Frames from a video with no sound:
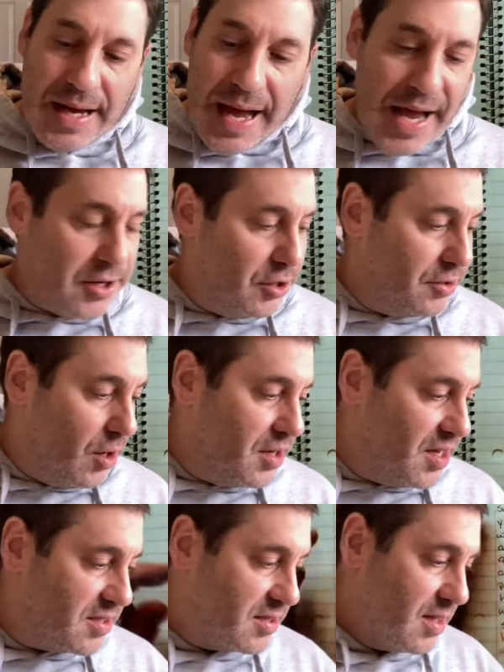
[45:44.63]
And you'll
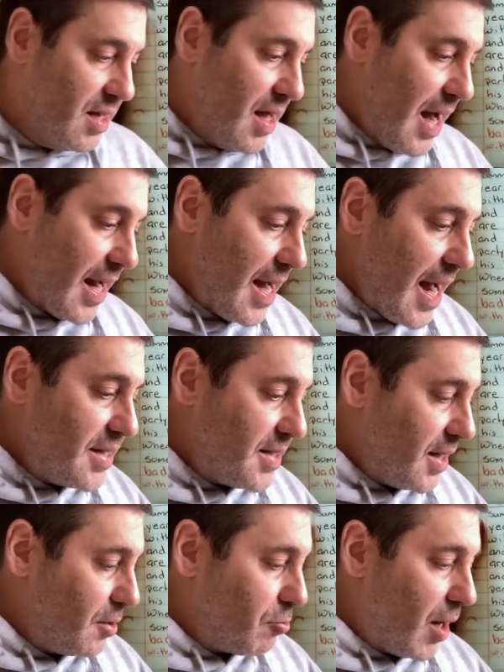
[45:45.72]
notice, again, I
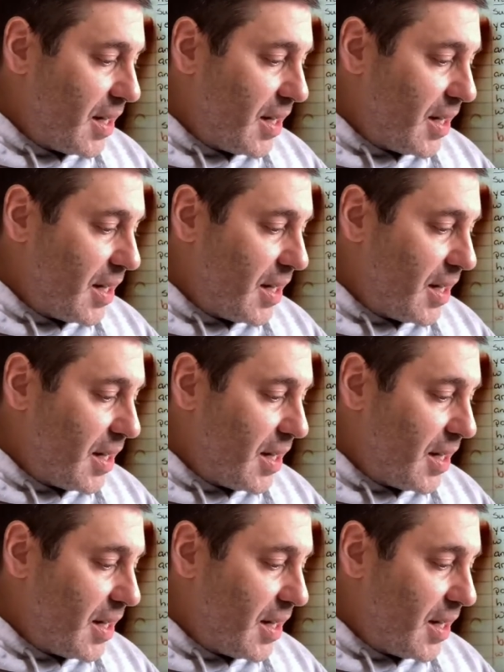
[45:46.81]
didn't write